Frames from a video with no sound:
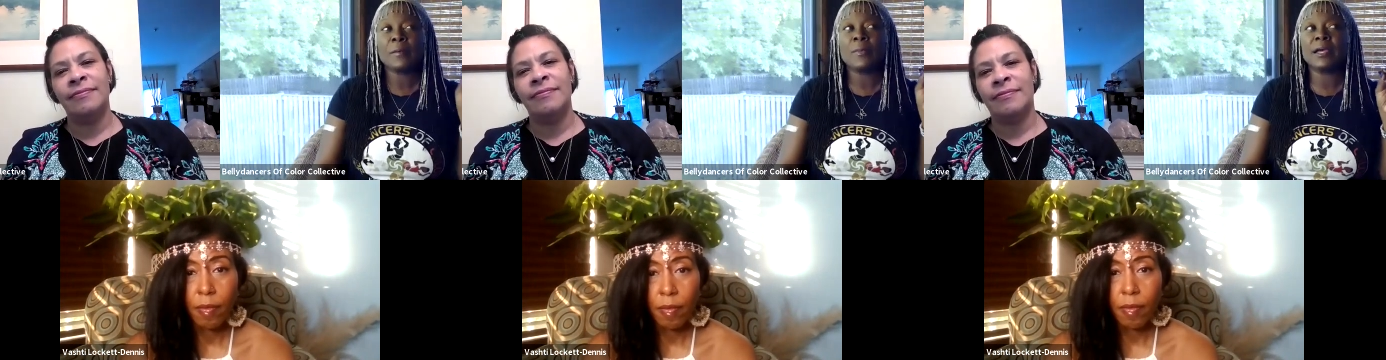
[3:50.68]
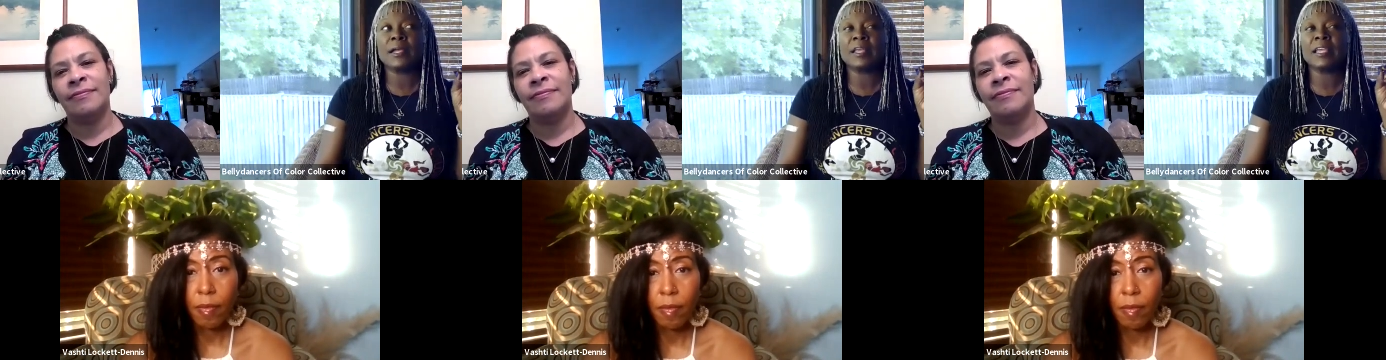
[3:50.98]

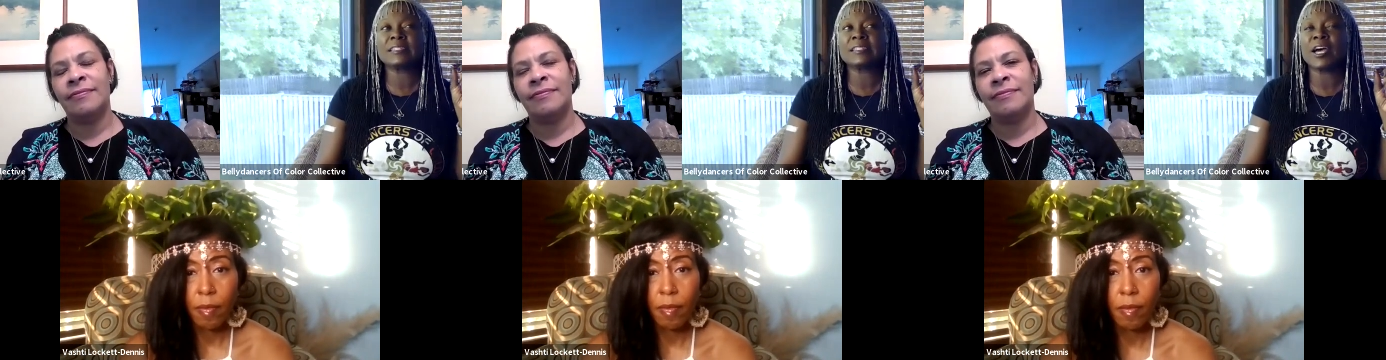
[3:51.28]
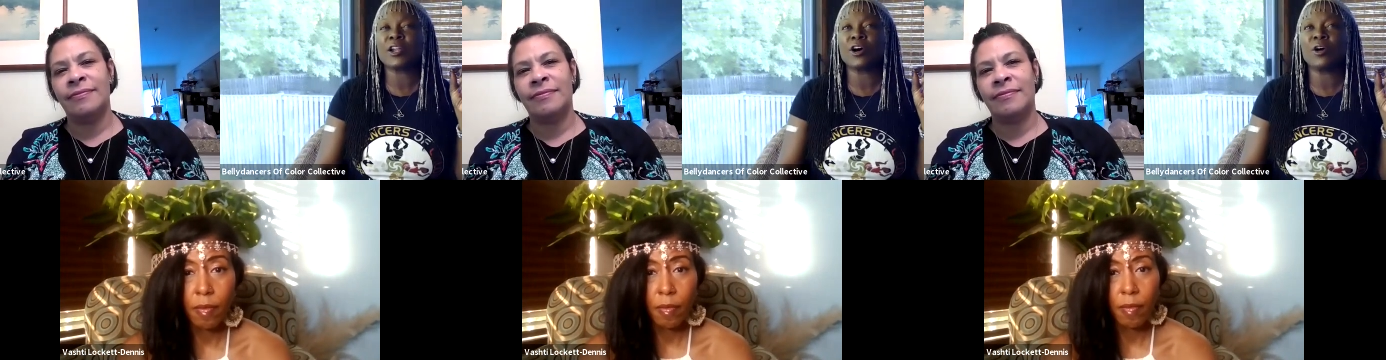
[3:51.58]
Speaker 1: but it's
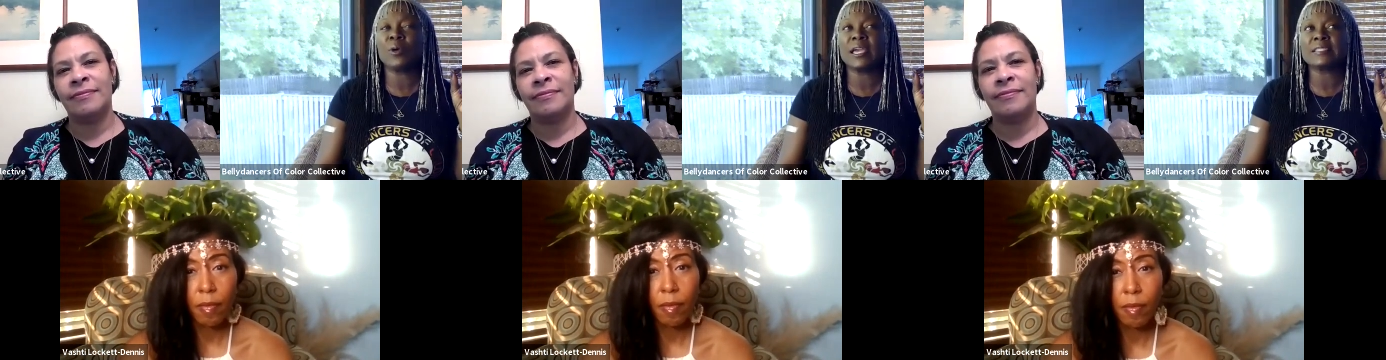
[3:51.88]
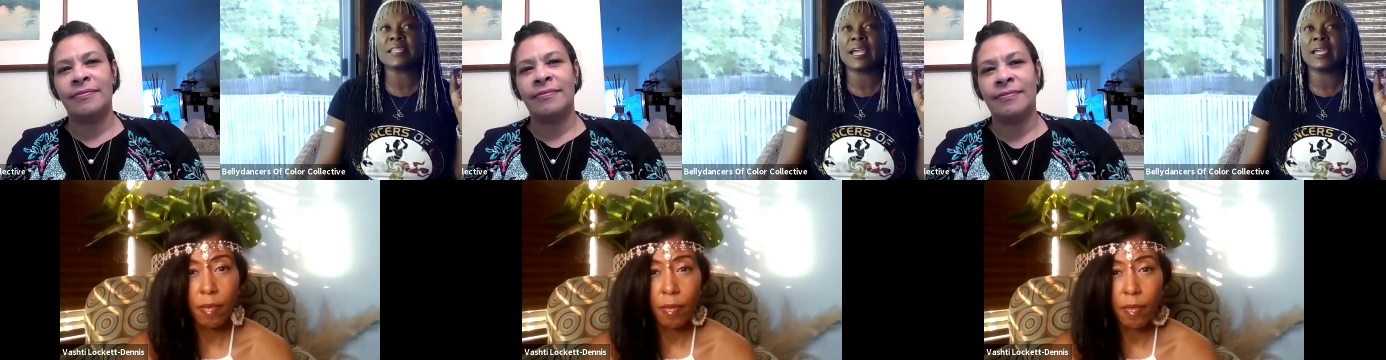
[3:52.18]
not
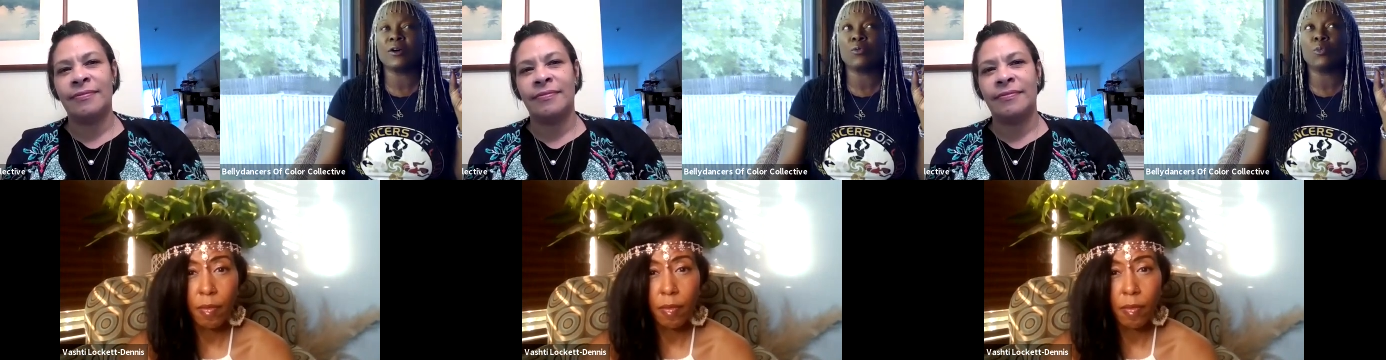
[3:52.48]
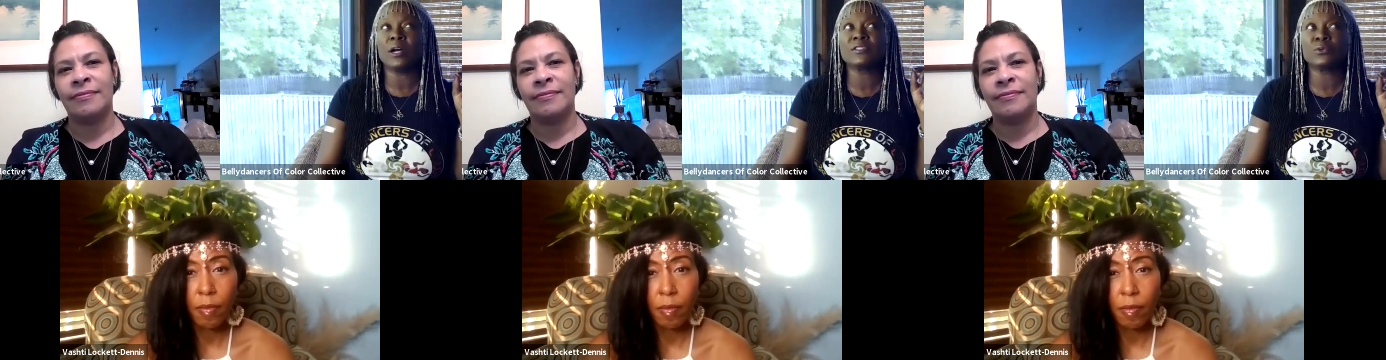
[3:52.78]
always like a
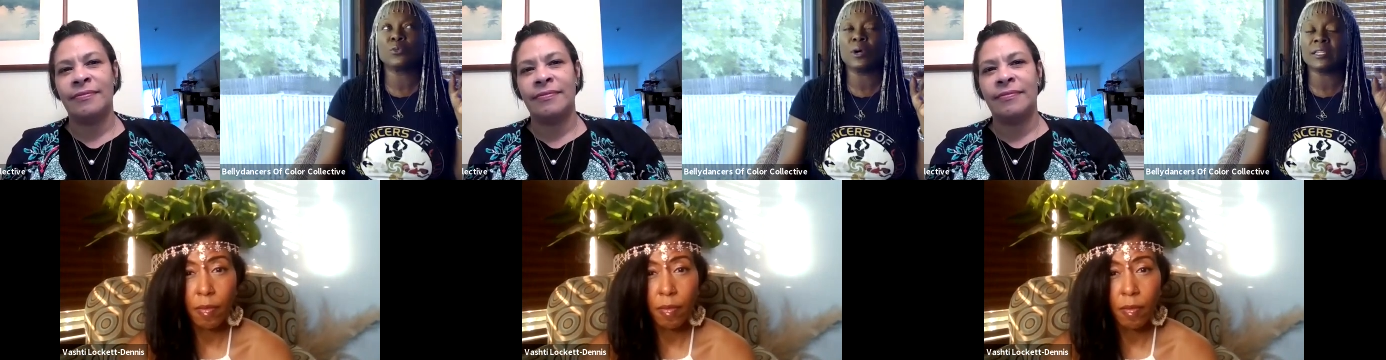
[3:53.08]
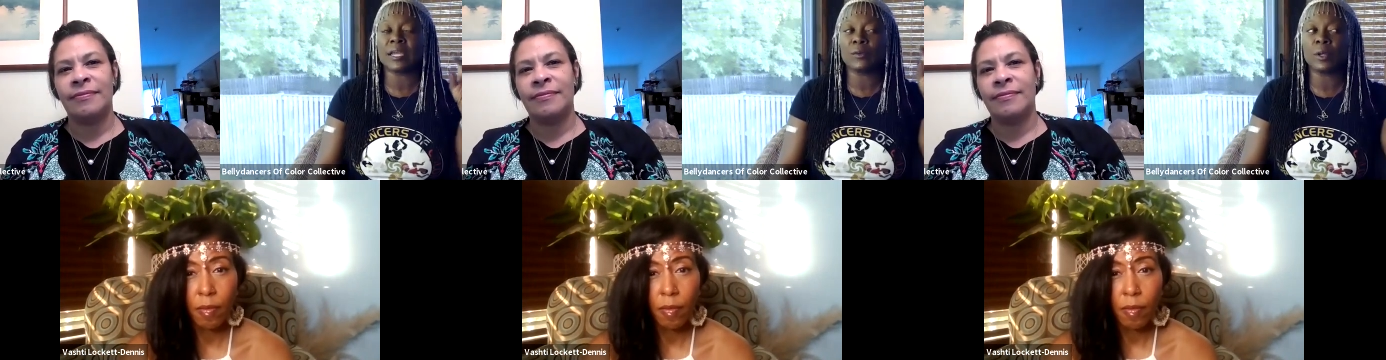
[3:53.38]

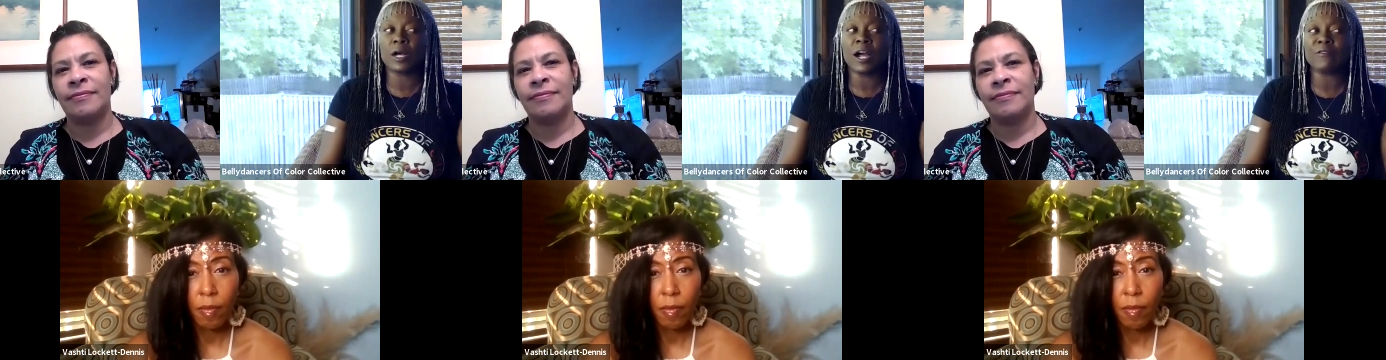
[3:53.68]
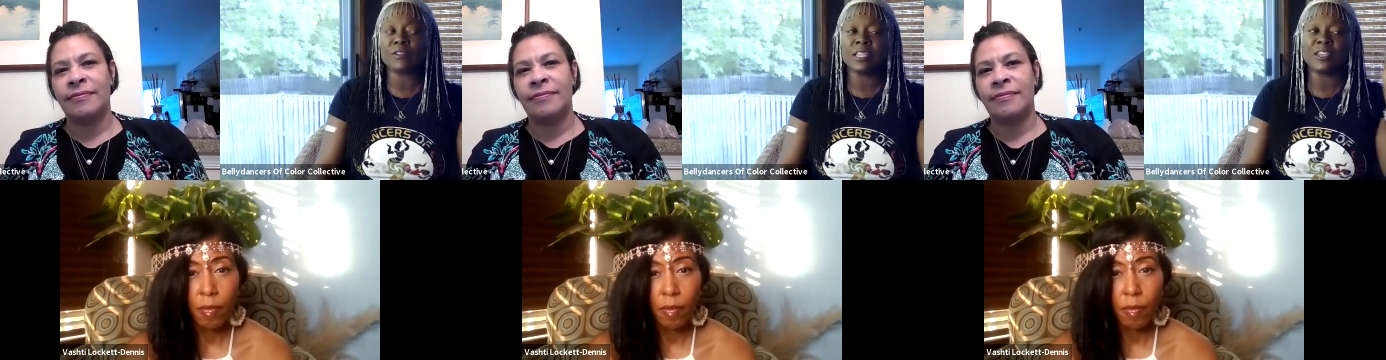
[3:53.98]
one-to-one like a
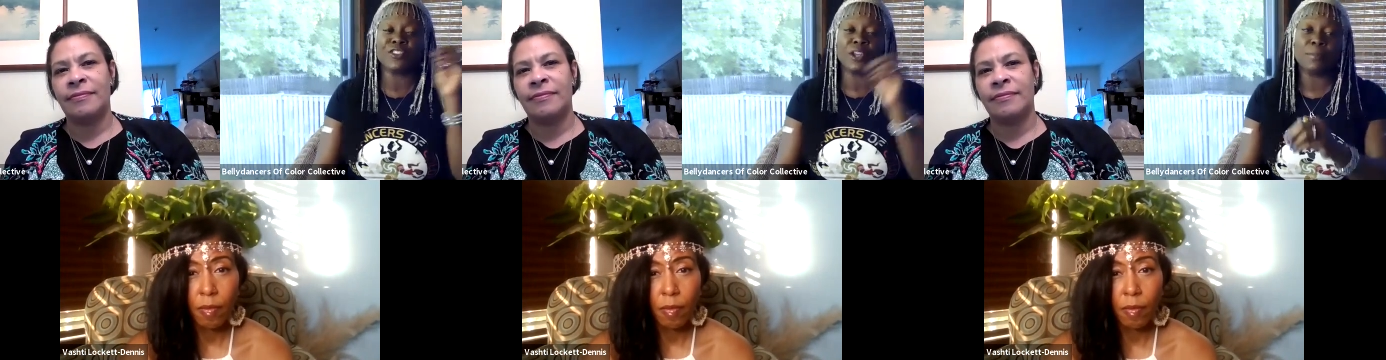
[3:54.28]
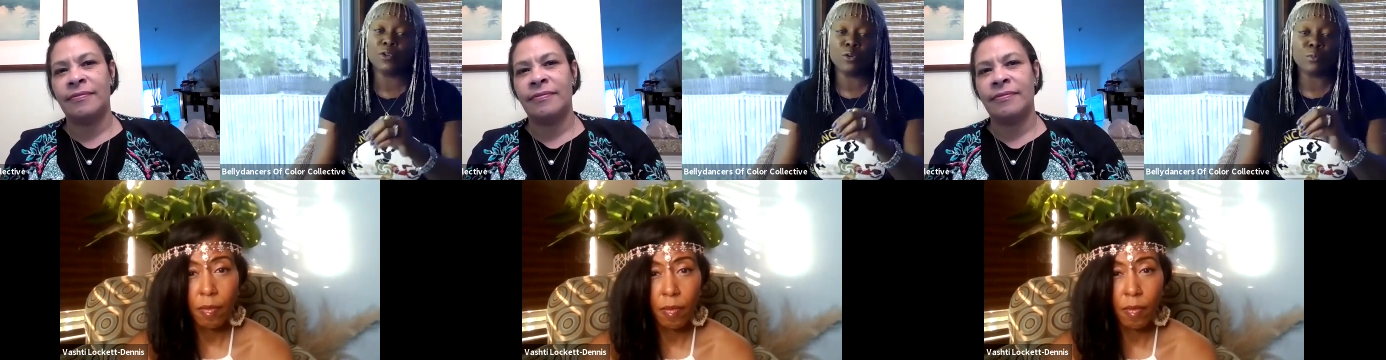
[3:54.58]
conversation
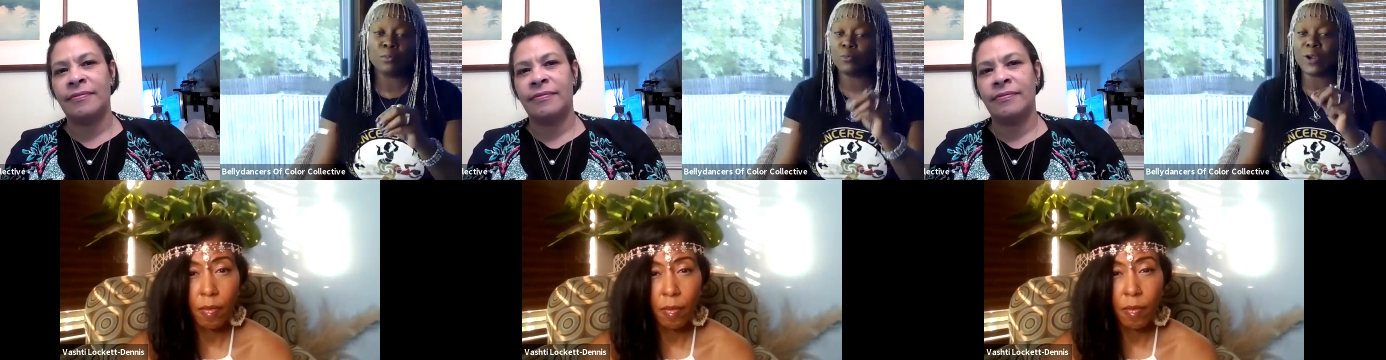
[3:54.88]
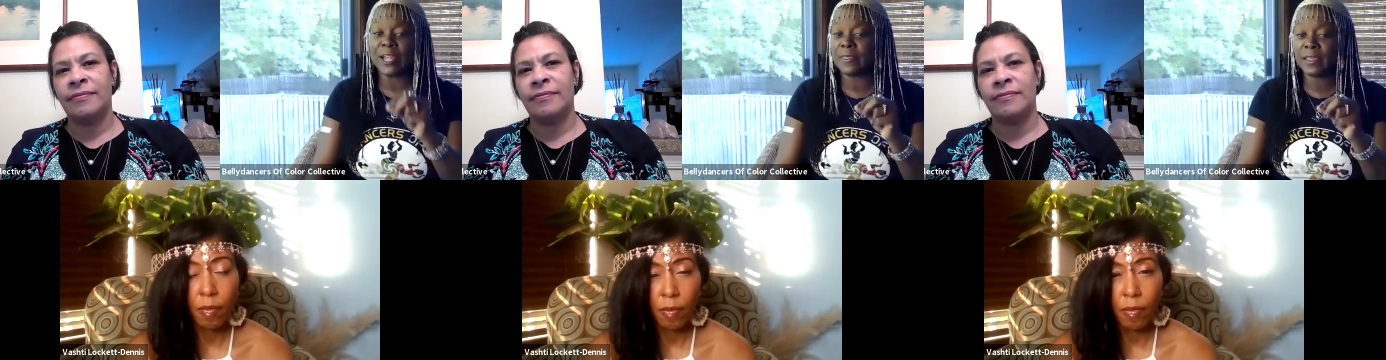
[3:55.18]
and boom
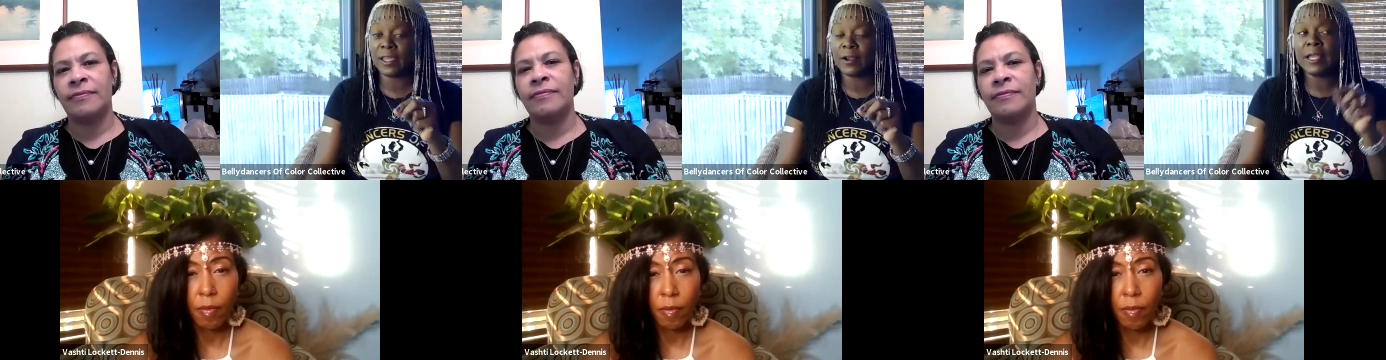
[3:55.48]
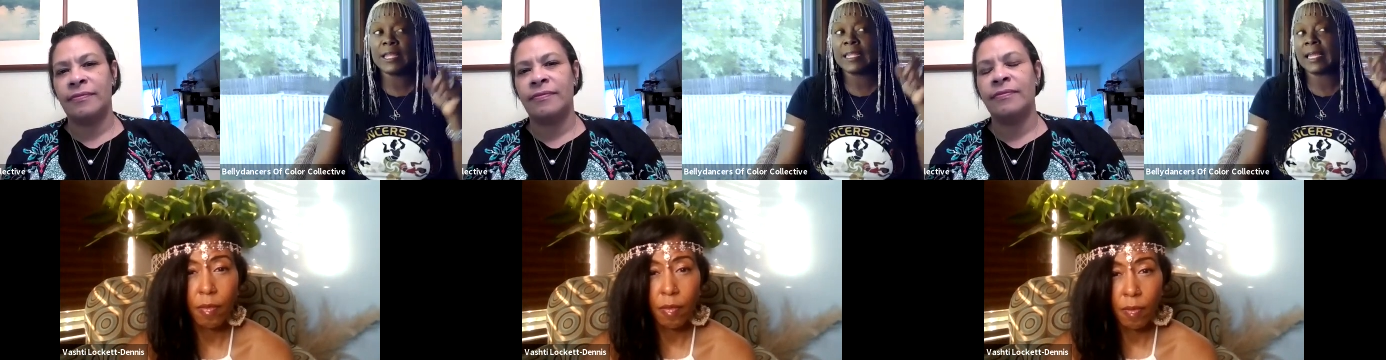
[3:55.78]
right there
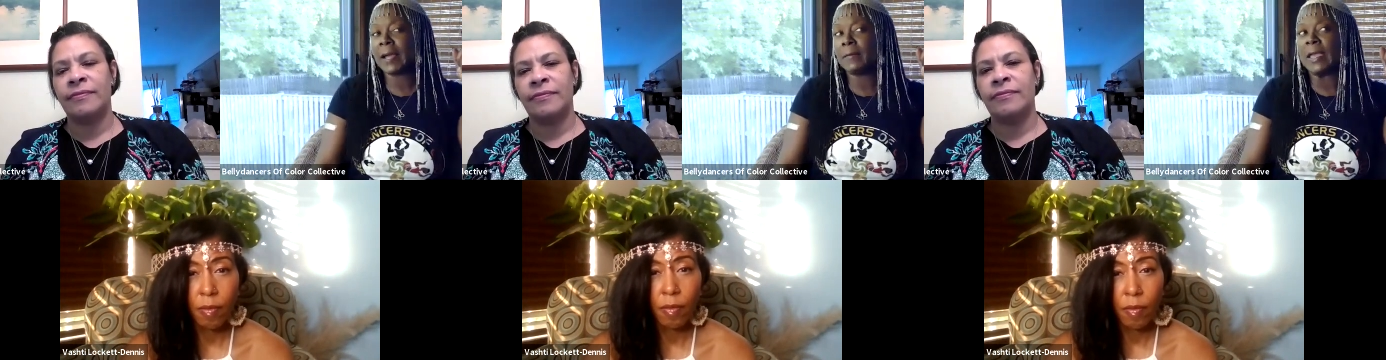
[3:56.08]
like I,